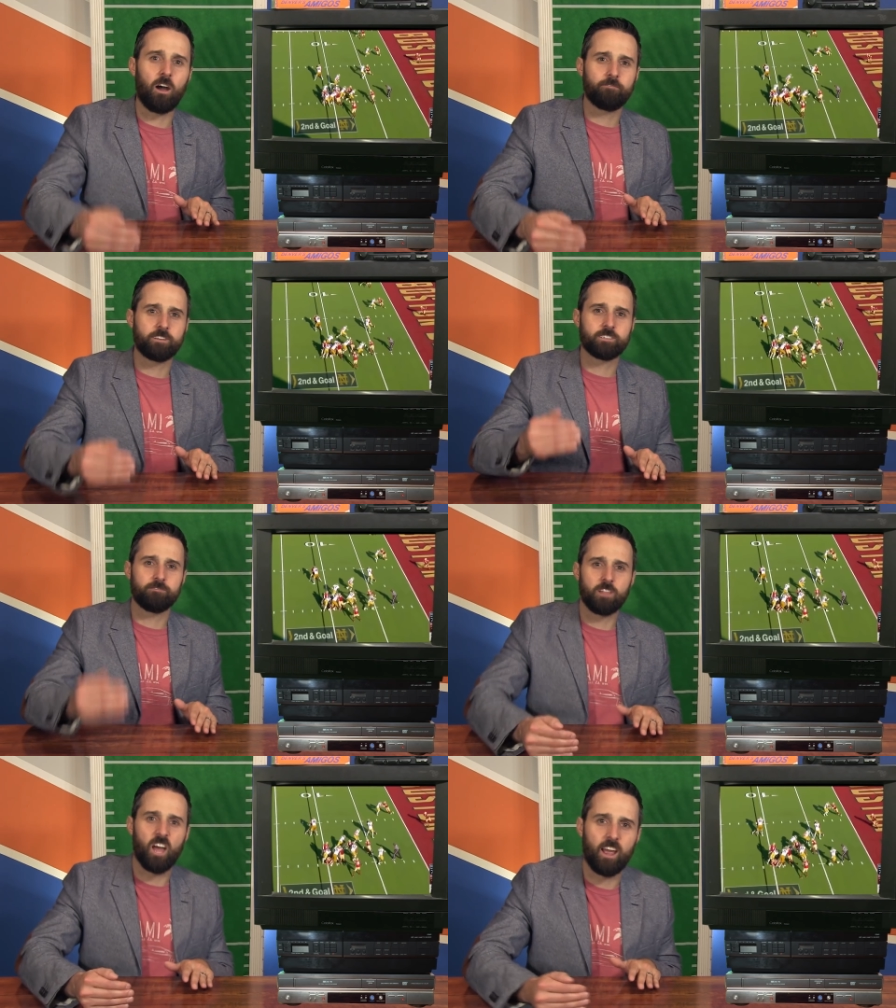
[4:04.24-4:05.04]

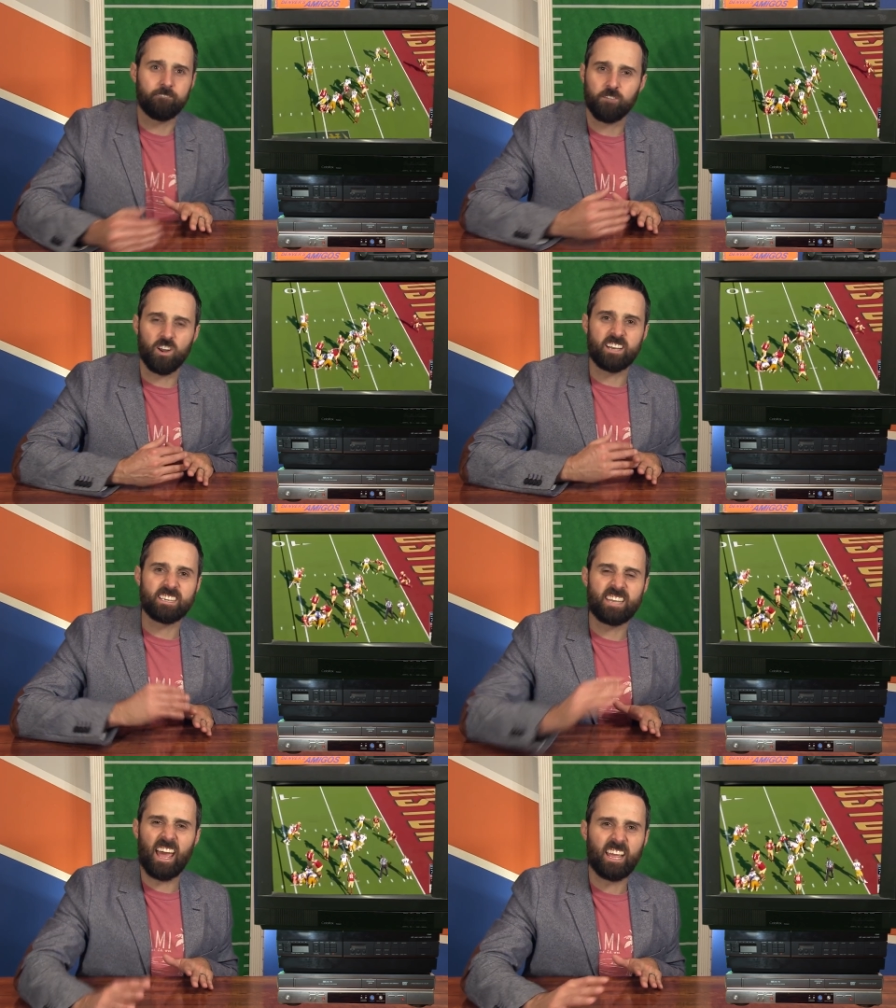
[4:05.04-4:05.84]
offensive line for a
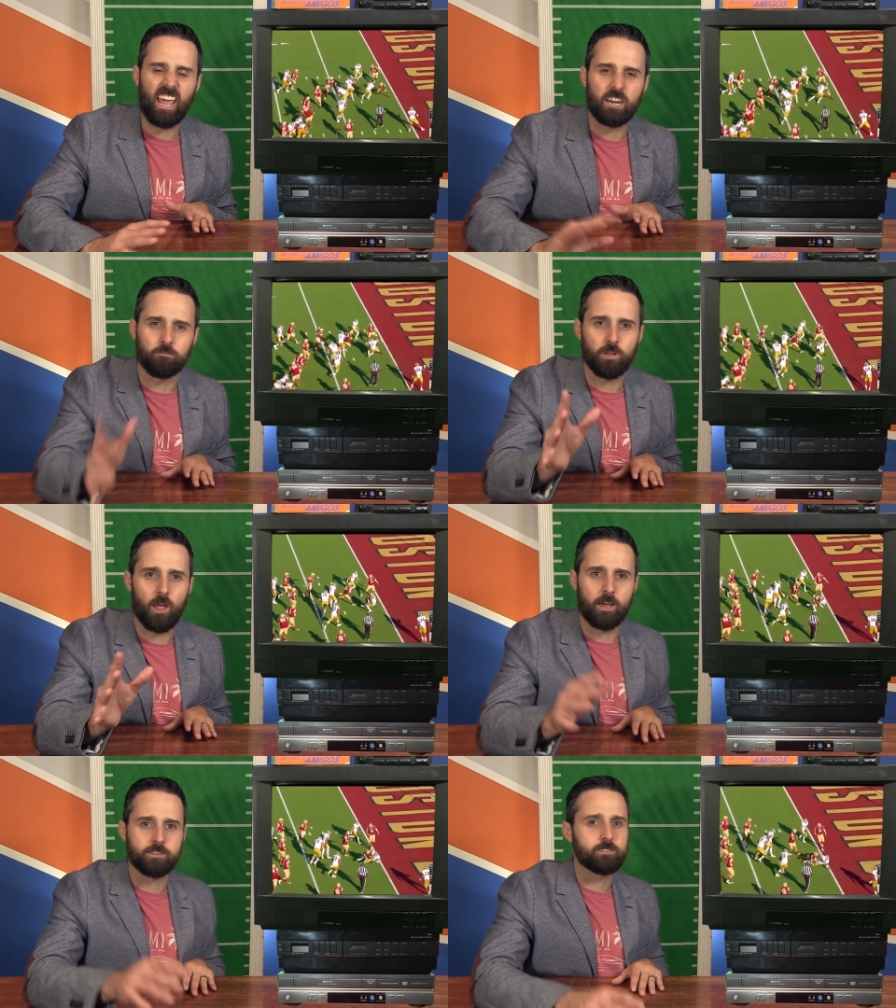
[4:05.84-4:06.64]
decade
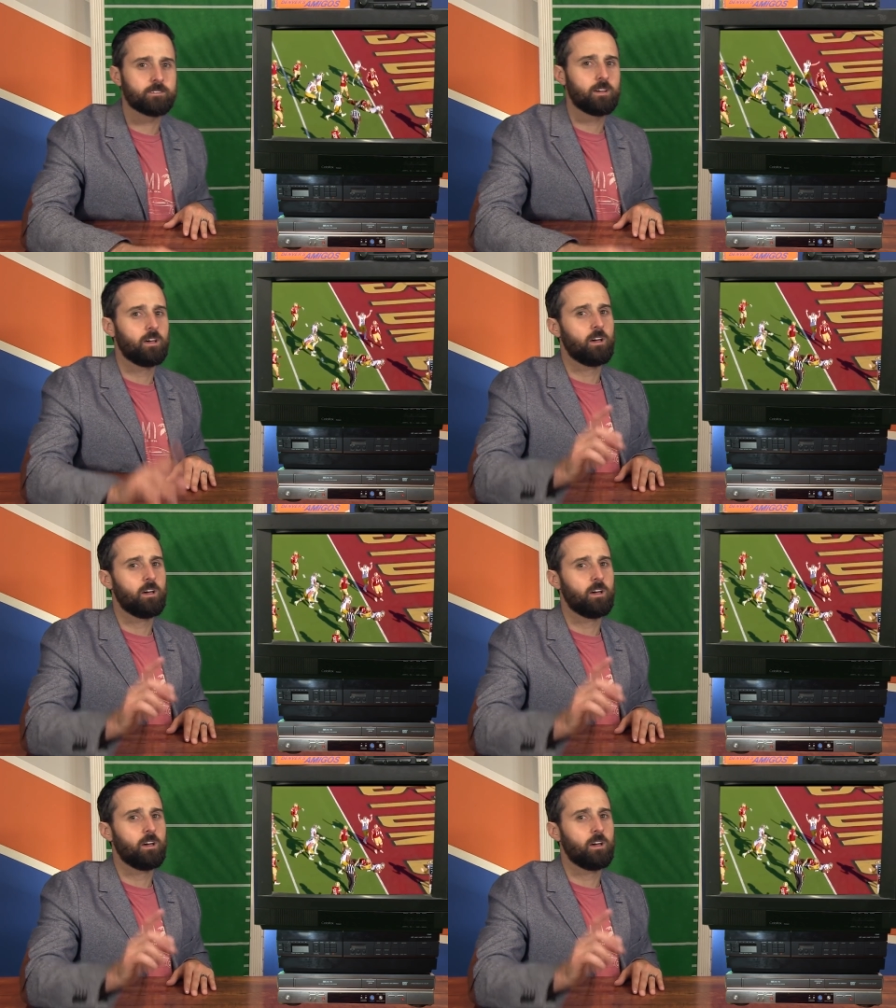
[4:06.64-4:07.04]
plus.